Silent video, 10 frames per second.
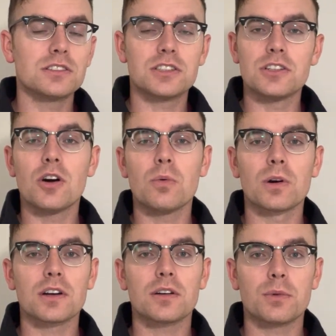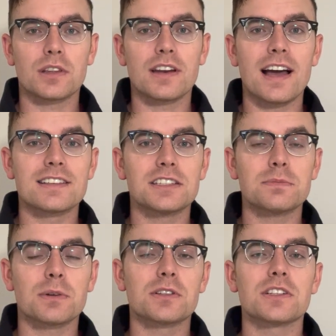to no work with an as-is
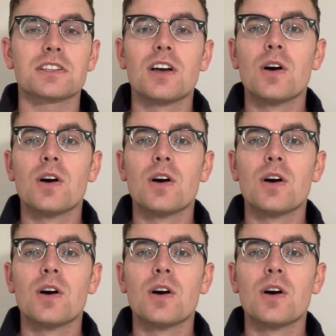purchase